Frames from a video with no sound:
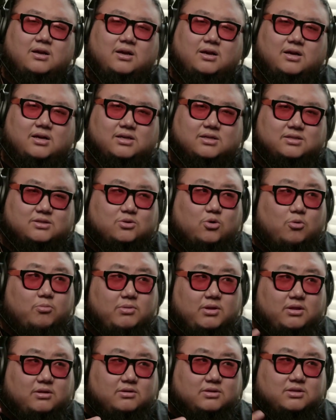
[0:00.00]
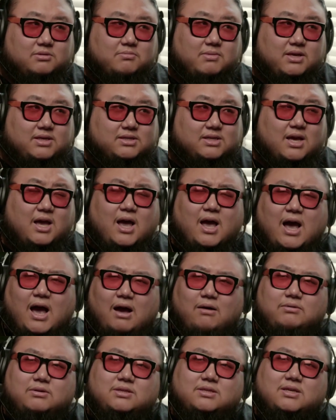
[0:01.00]
Uh, Somin looks amazing. I
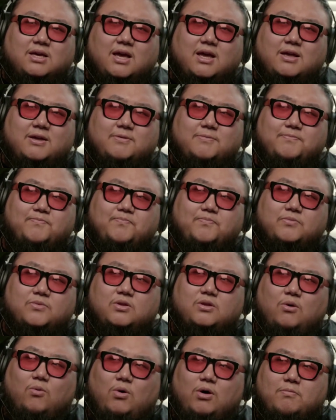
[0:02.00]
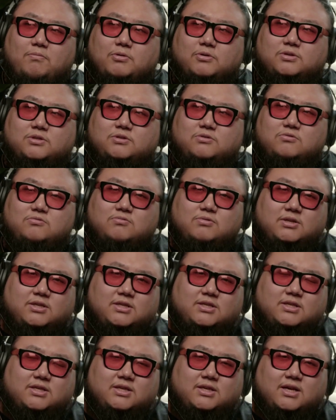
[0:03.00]
would say the one person who really
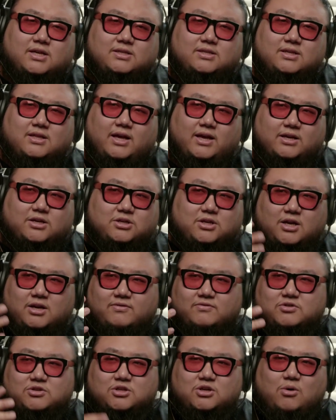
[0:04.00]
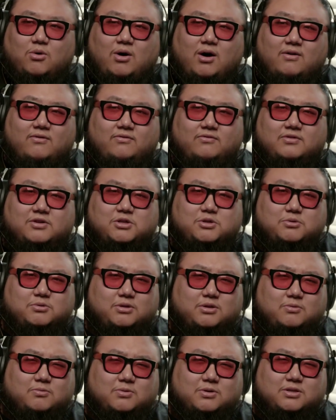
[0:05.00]
didn't get to like kind of show off
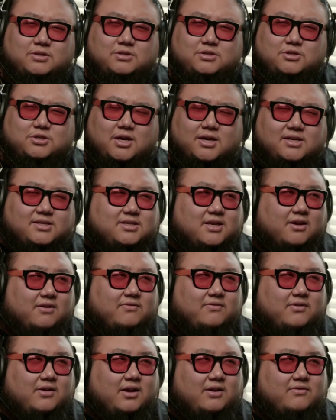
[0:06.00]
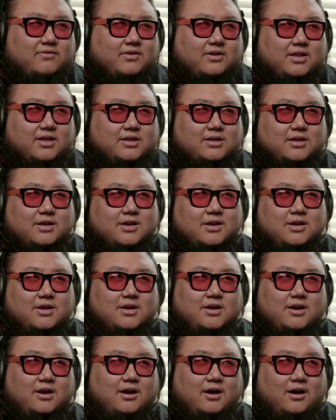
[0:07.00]
visually was J.Seph. I feel like
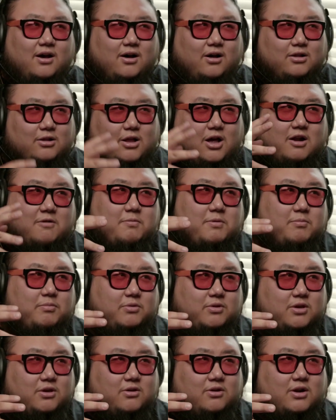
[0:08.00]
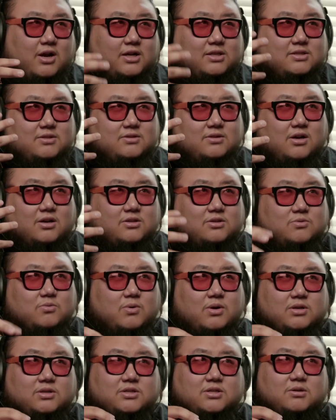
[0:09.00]
uh, a lot of people here got to, got to
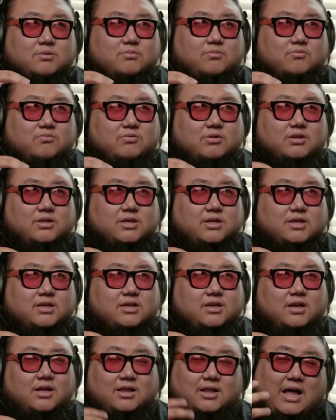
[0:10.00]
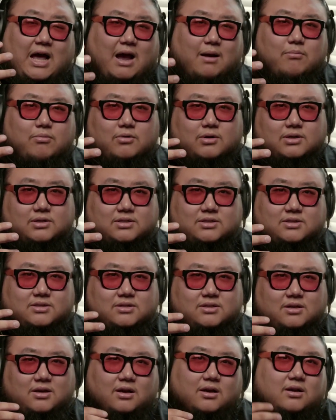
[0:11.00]
wear some really elaborate
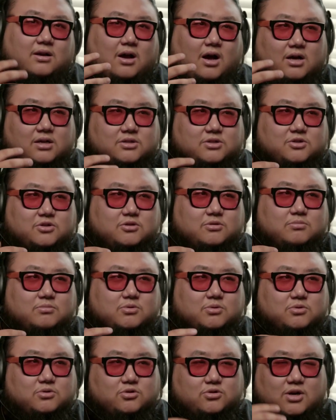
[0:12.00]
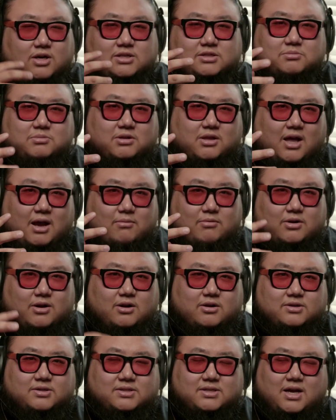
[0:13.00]
uh, costumes or try some elaborate
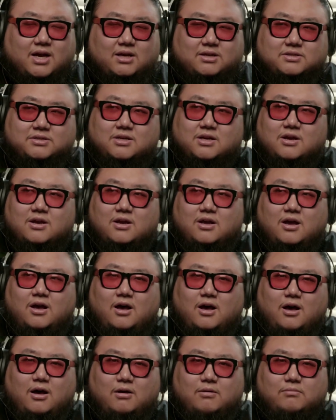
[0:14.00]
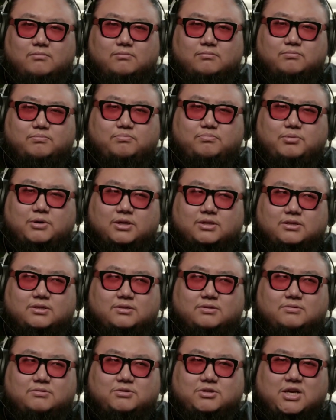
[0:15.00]
hairstyles. Um, but
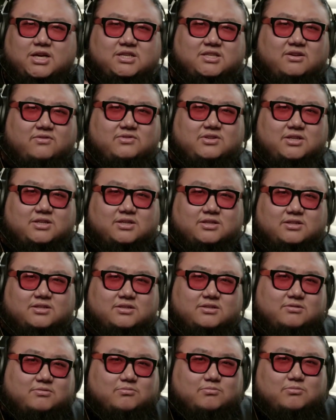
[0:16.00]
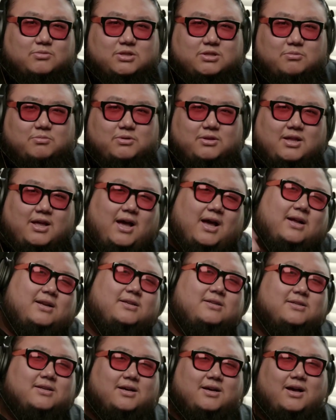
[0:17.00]
J.Seph didn't. What's up with
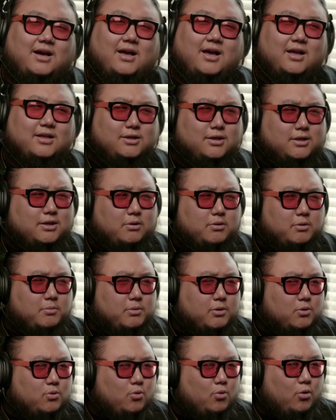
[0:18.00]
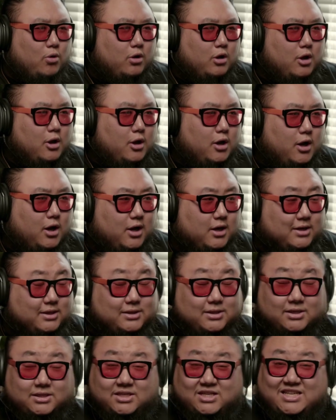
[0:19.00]
that? Uh, I, I, thought that would have been cool. Uh, in
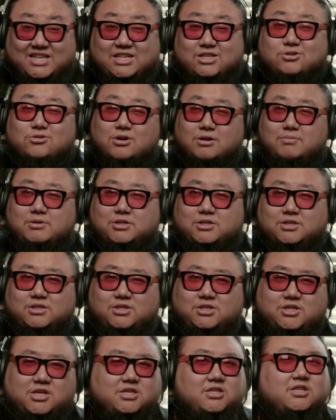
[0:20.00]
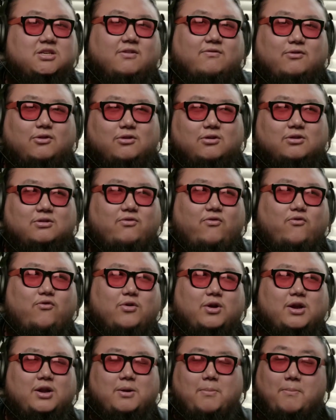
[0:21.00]
the teaser images, J.Seph looked
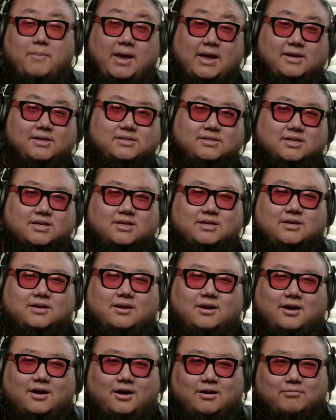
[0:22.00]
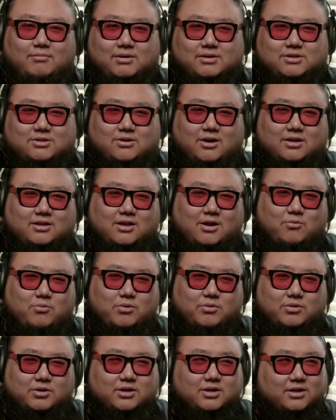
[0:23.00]
freaking amazing. Um, and so I thought we
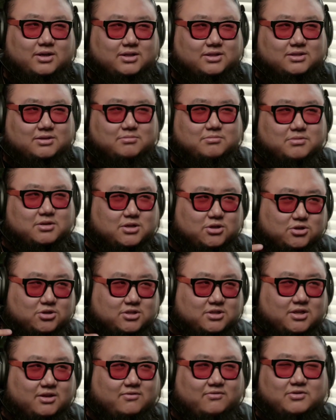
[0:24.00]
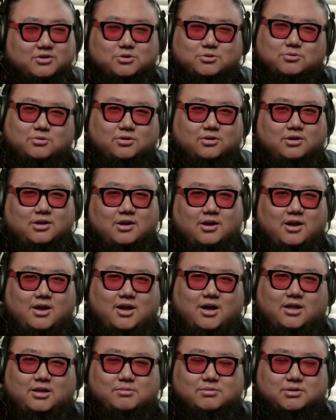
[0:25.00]
were going to get some interesting visual
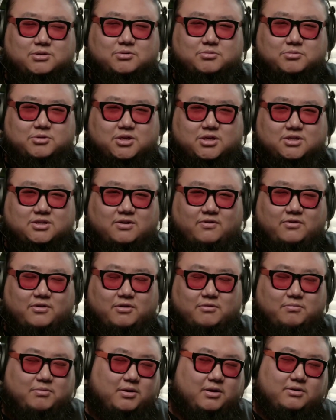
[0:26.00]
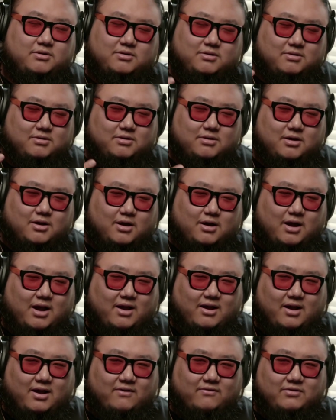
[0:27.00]
elements from J.Seph here. But uh,
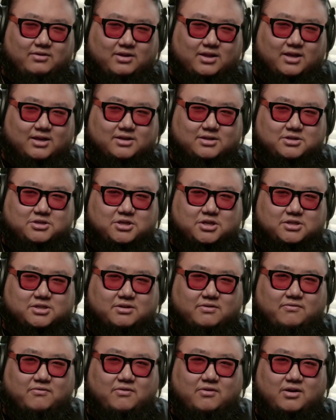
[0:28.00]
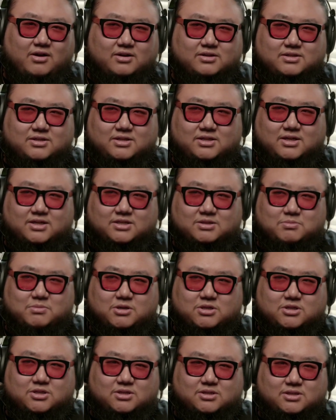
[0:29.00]
I, I, feel like J.Seph uh, didn't get as
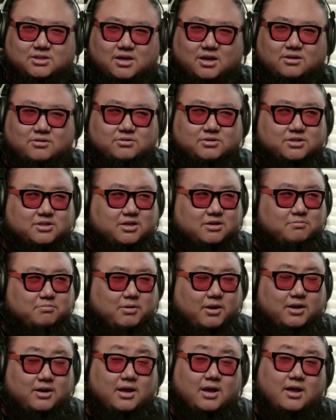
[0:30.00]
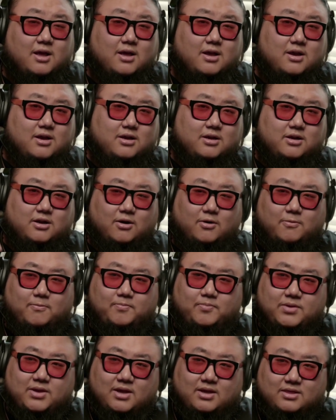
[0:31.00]
much as the others did. But, you know,
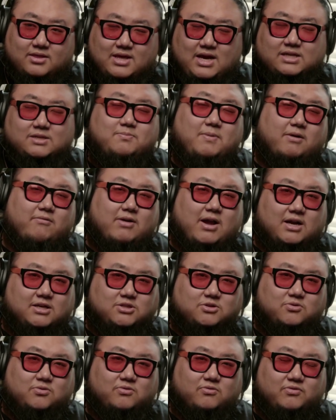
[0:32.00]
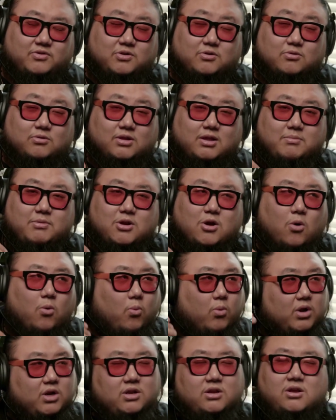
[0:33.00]
that's my reaction and review. Let me know
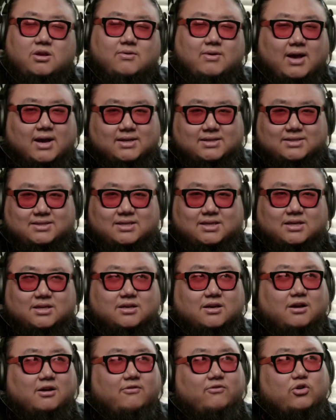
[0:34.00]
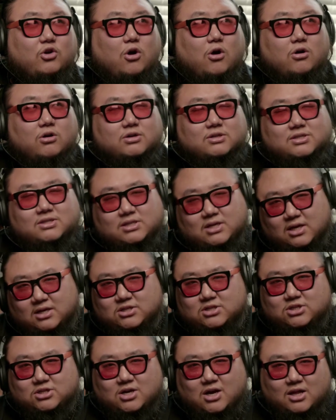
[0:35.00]
what did you guys think of KARD's
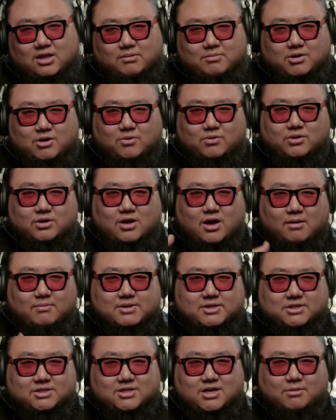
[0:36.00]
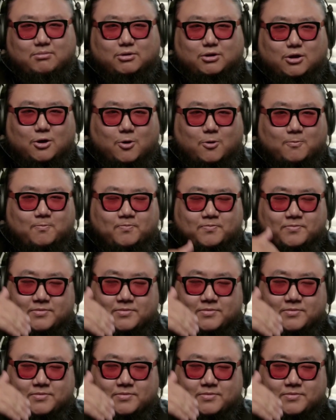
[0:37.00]
Gunshot? Let me know in the comments down below.